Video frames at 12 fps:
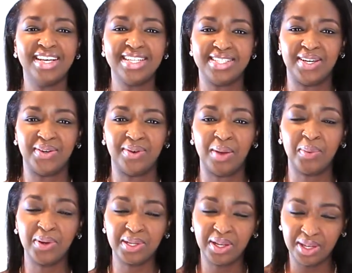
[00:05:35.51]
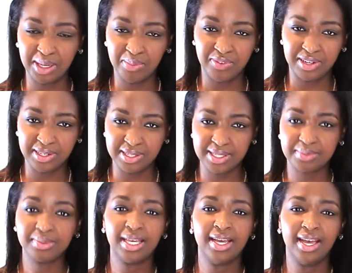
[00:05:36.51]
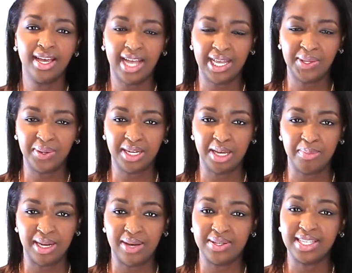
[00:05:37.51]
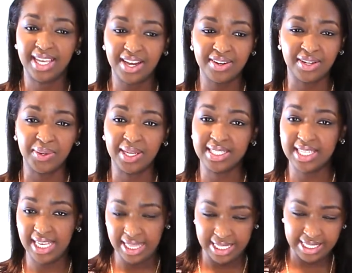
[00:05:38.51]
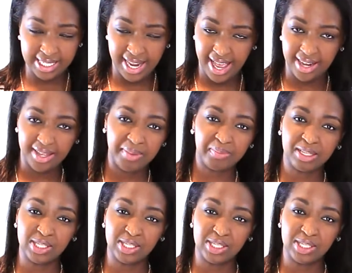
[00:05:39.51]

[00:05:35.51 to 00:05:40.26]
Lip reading: So I woke Logan up first, got Logan up, and I was like, here Logan, take this to daddy.